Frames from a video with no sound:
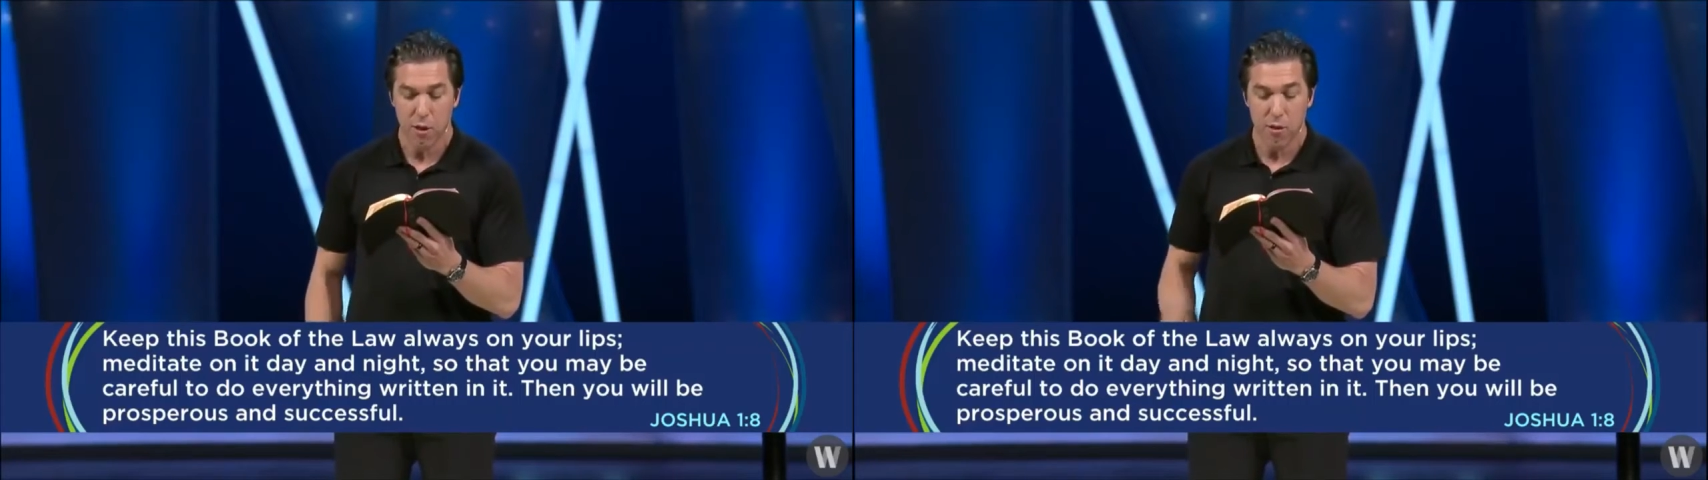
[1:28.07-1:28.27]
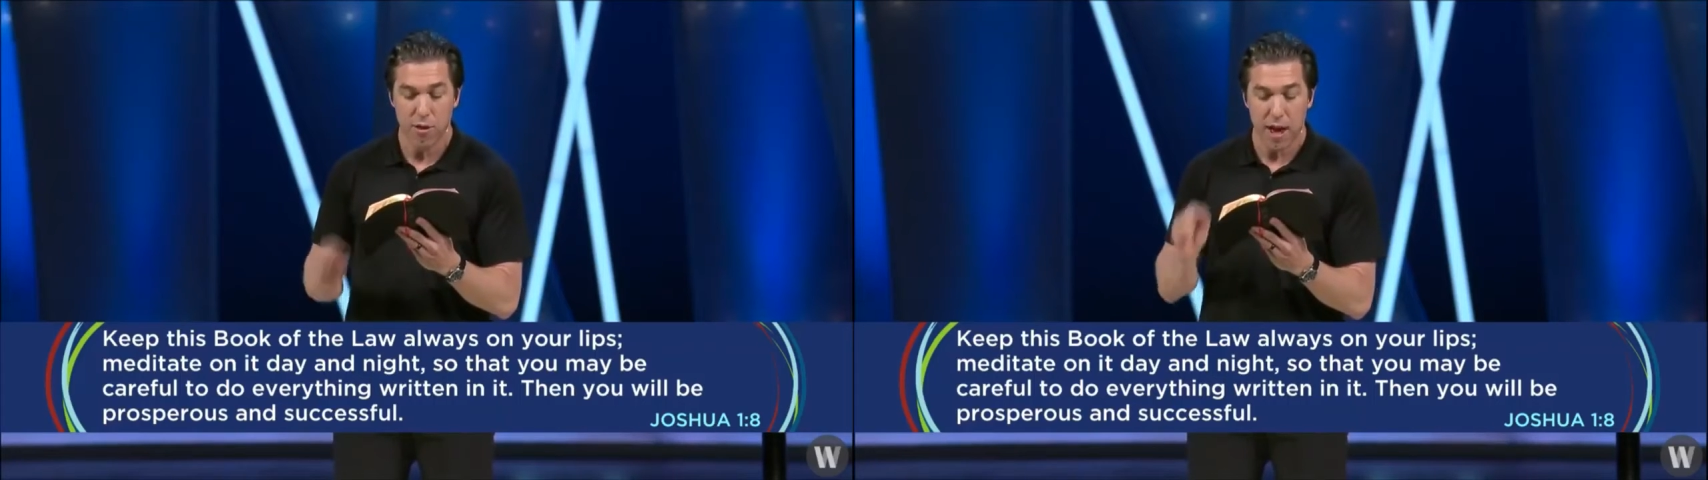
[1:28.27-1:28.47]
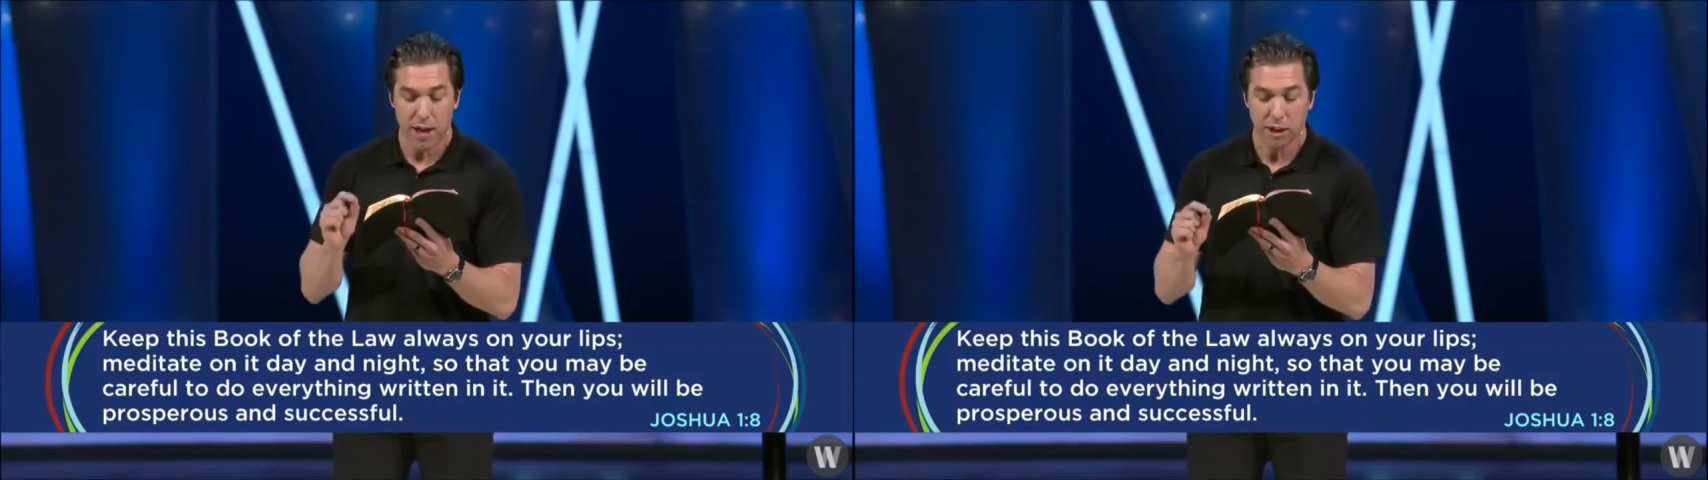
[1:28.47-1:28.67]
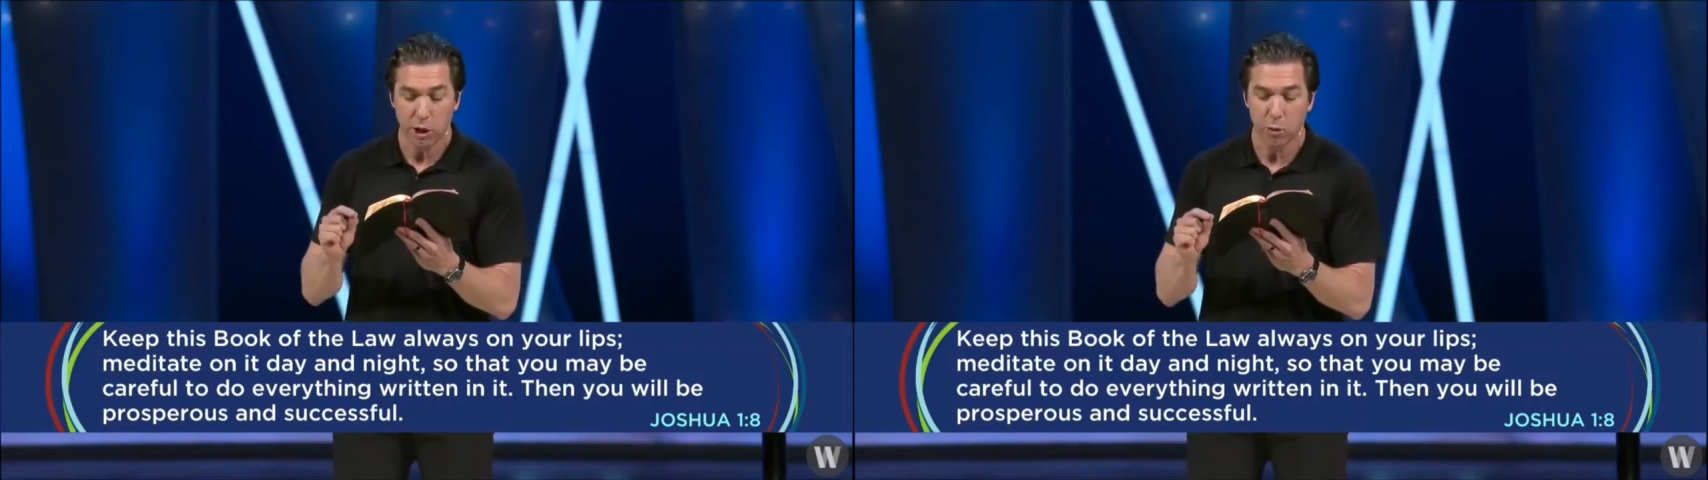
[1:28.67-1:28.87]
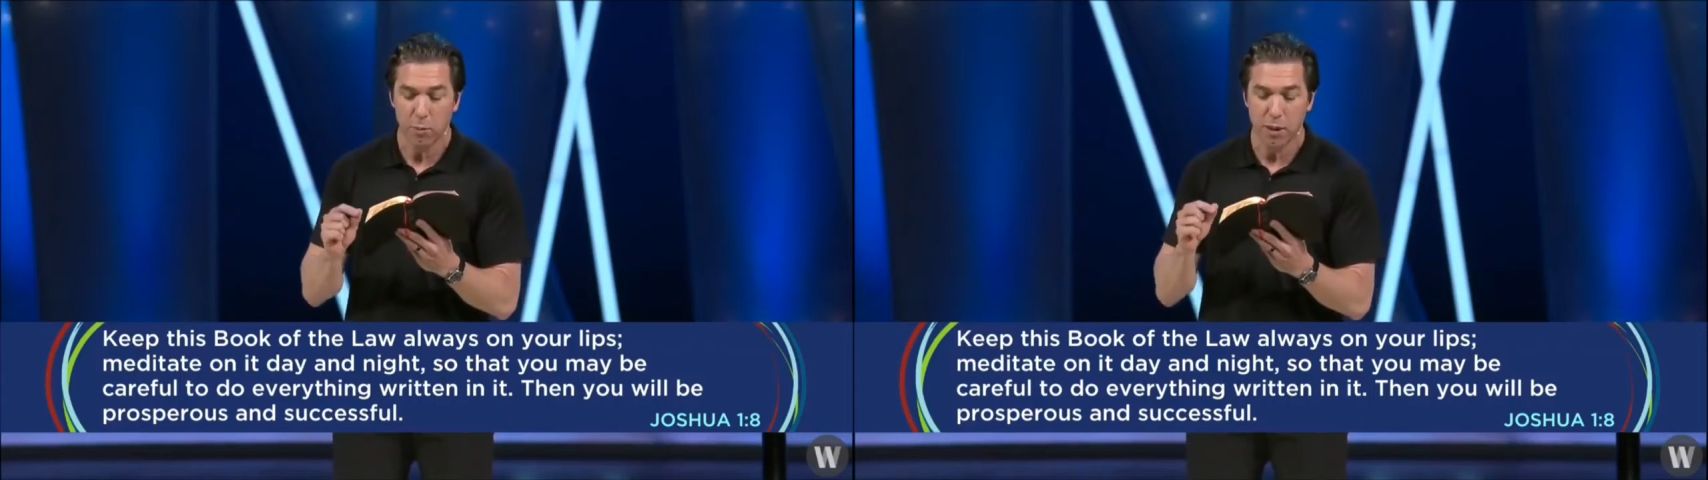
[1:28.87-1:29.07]
Then you
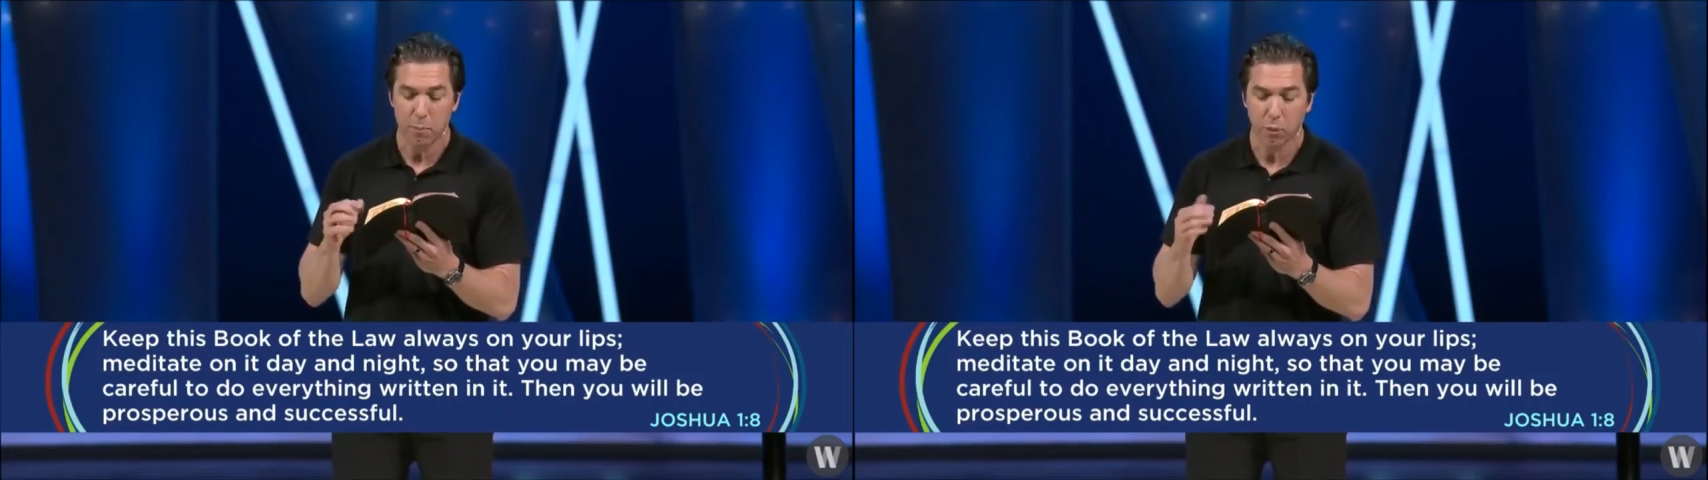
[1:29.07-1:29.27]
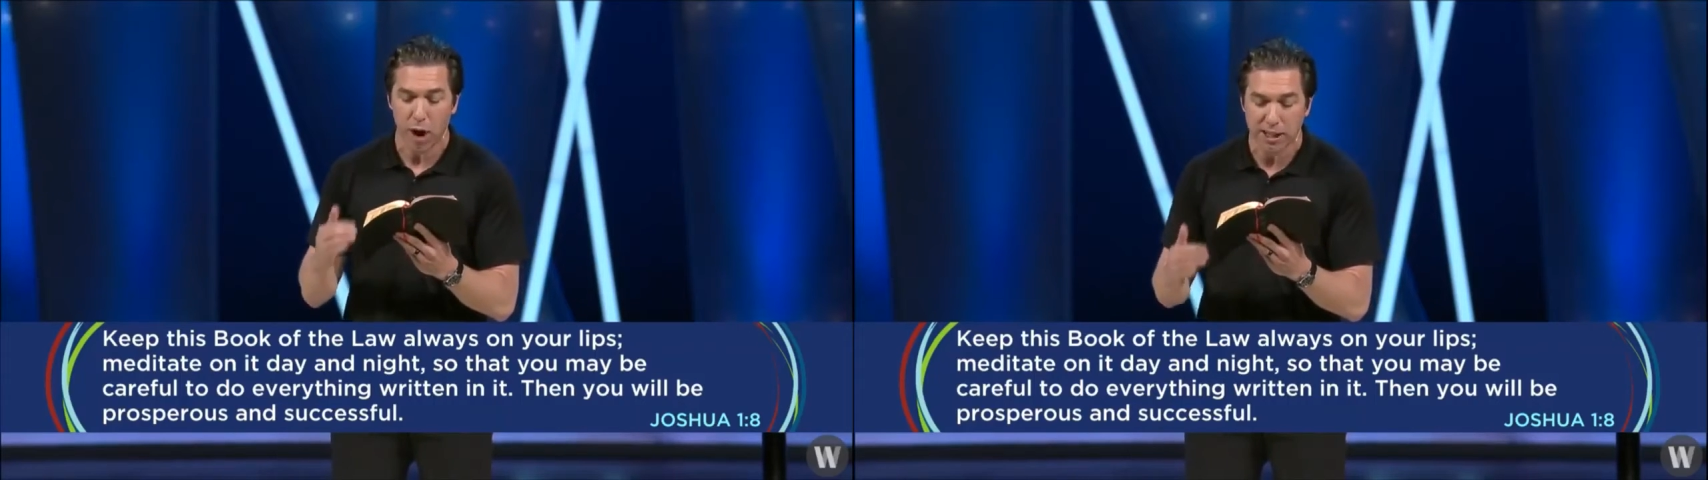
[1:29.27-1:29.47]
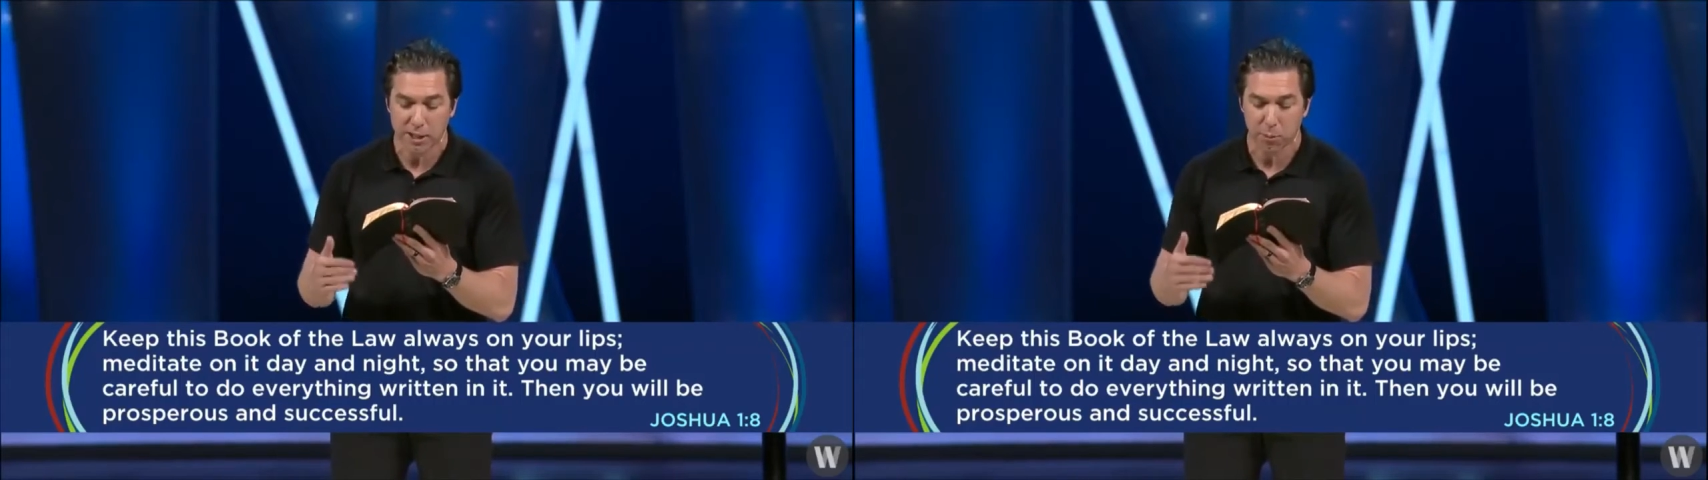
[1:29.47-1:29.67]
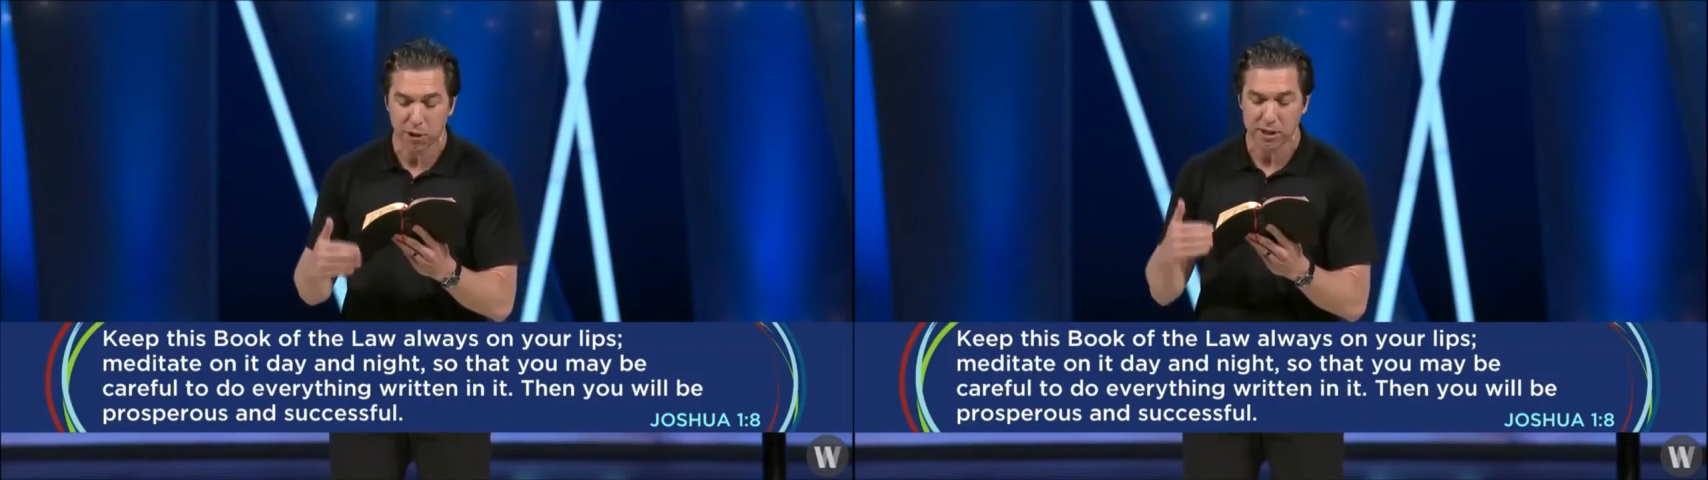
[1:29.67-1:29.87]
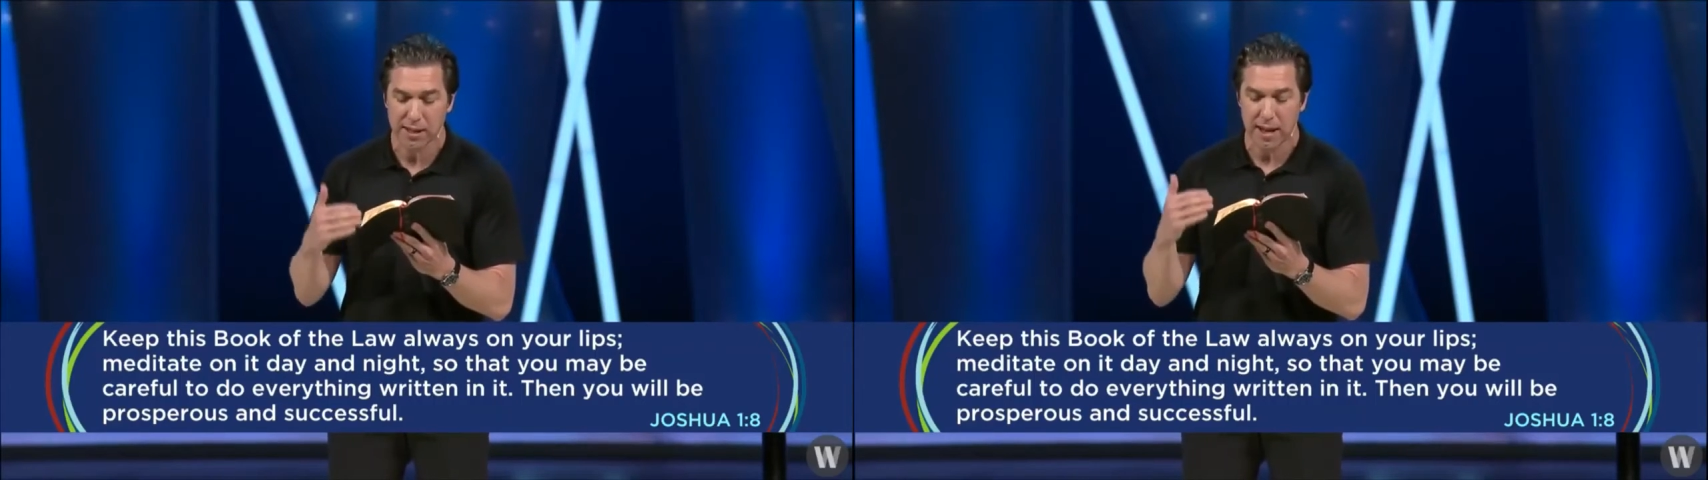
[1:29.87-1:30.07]
will be prosperous